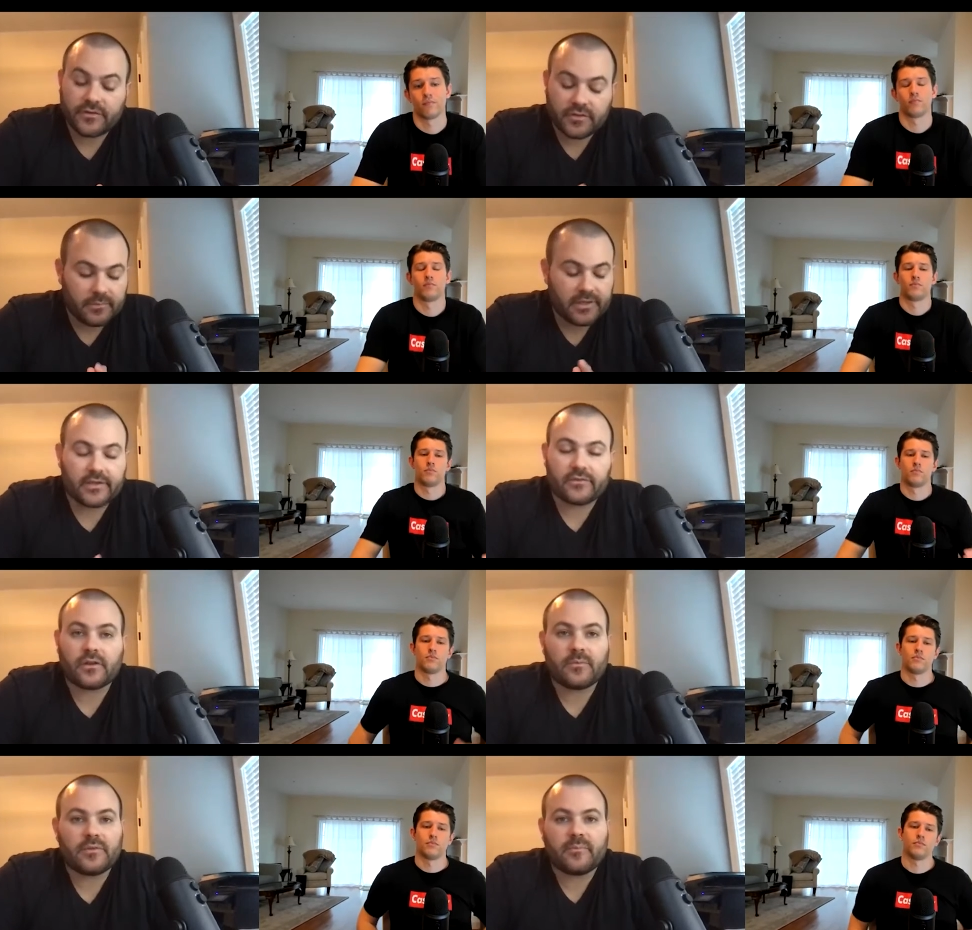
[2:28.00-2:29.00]
Speaker 1: to me is
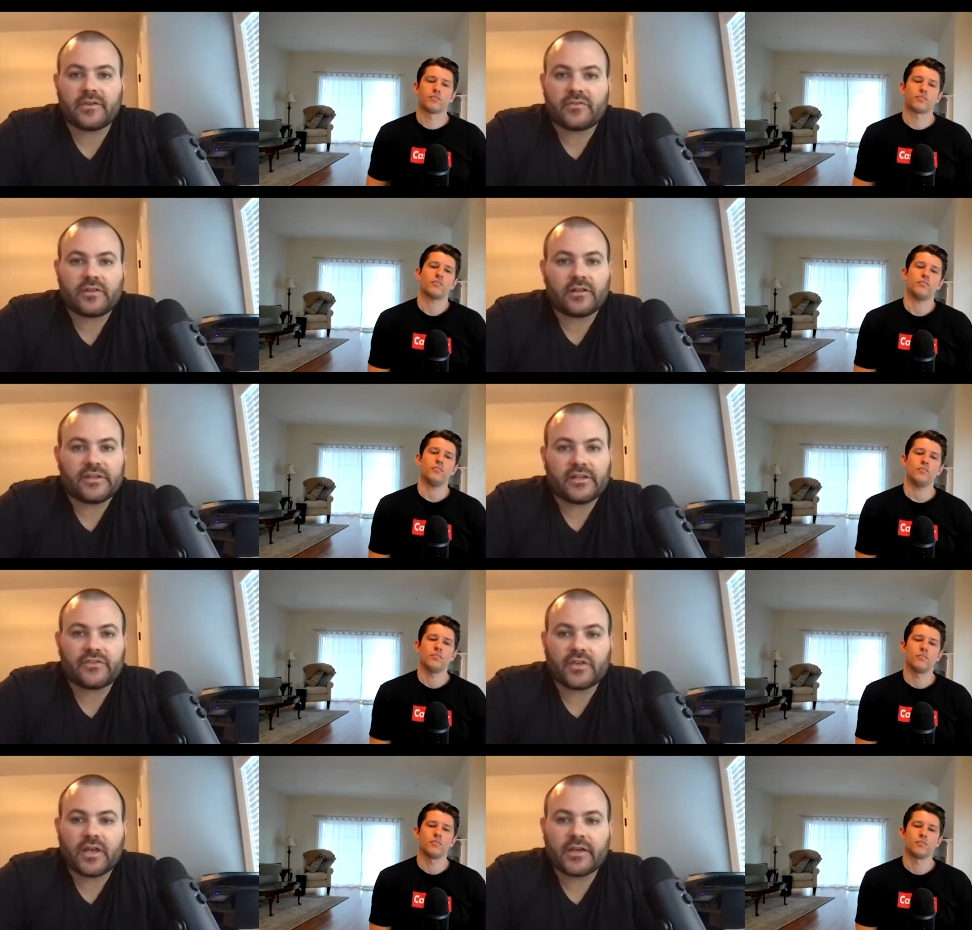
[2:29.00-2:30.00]
going to be the biggest telltale
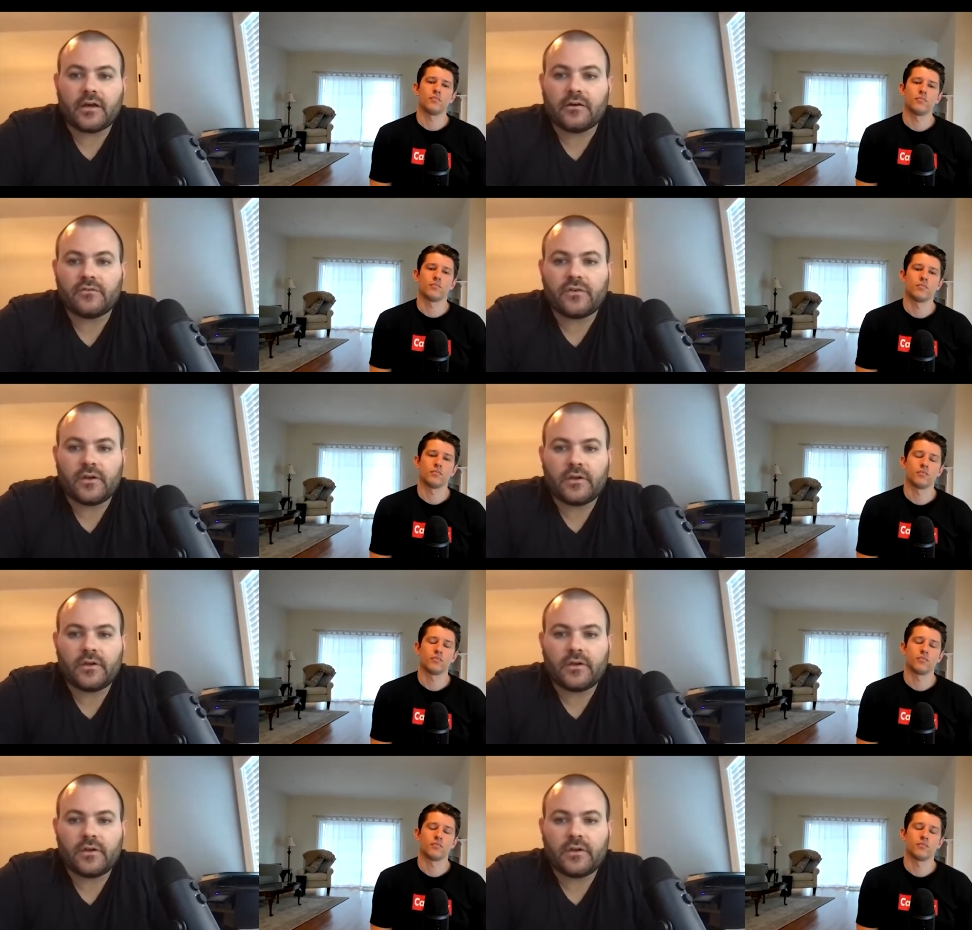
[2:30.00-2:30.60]
sign of